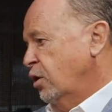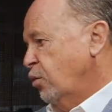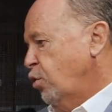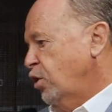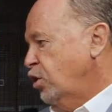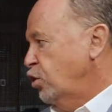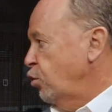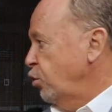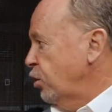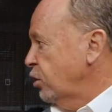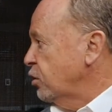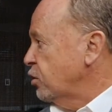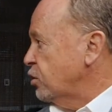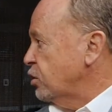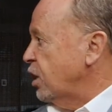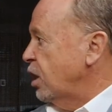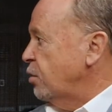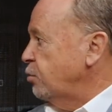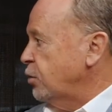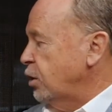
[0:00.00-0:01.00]
We're doing the
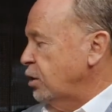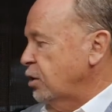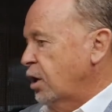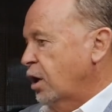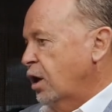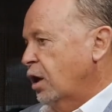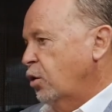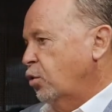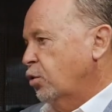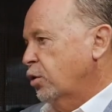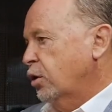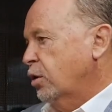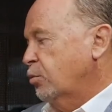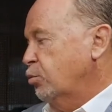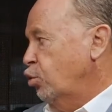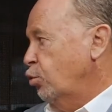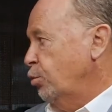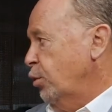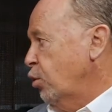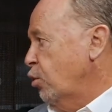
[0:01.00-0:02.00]
same thing now, looking
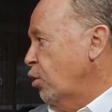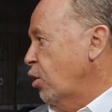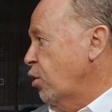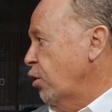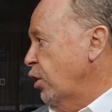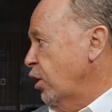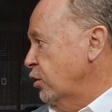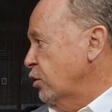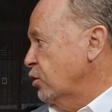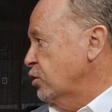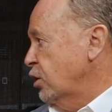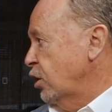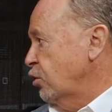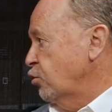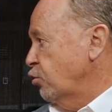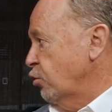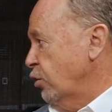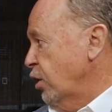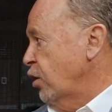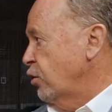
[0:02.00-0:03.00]
at Port Macquarie and the
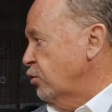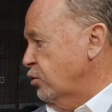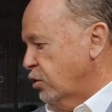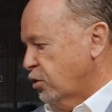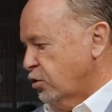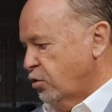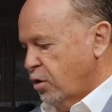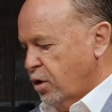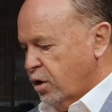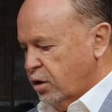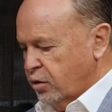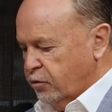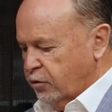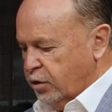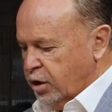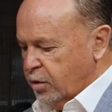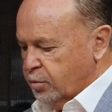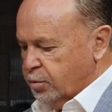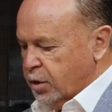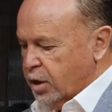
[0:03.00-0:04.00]
Central Coast to try and
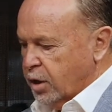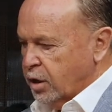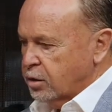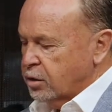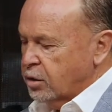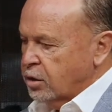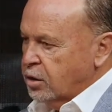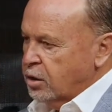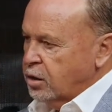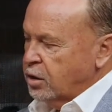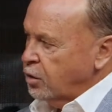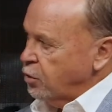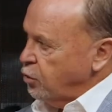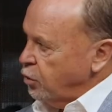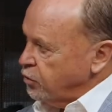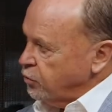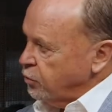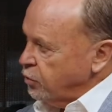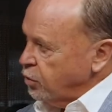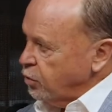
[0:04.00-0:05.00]
develop that
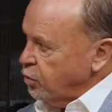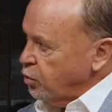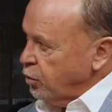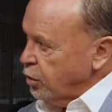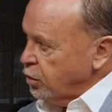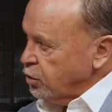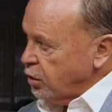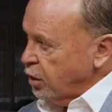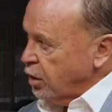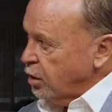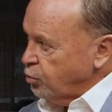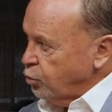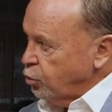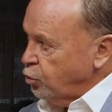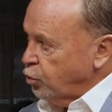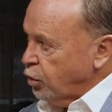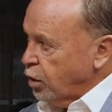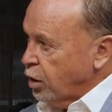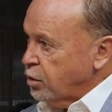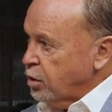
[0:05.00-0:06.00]
Gosford to the Queensland
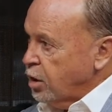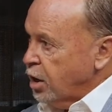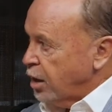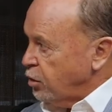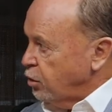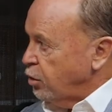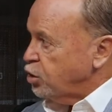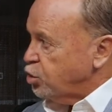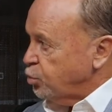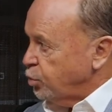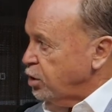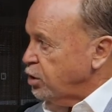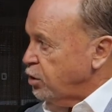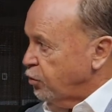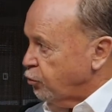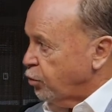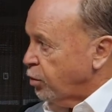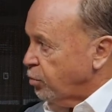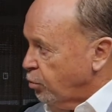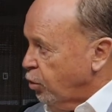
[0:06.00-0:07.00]
border. And these will be
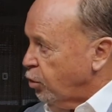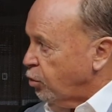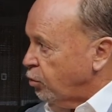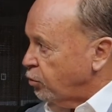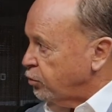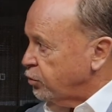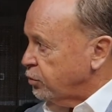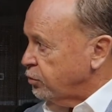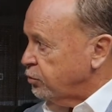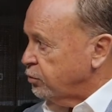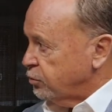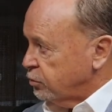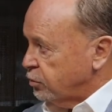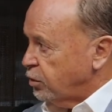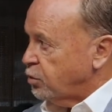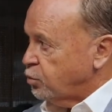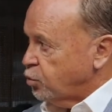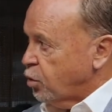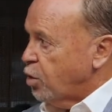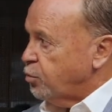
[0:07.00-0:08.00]
different models.
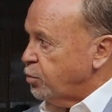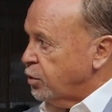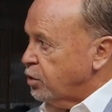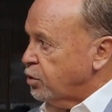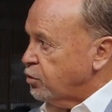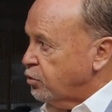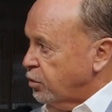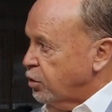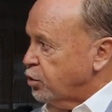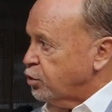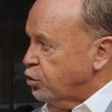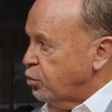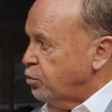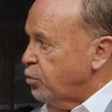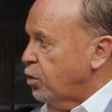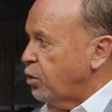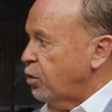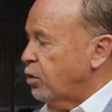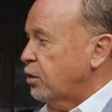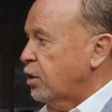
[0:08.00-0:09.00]
These won't be the traditional
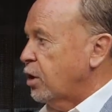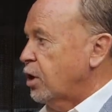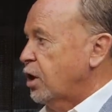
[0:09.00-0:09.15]
model of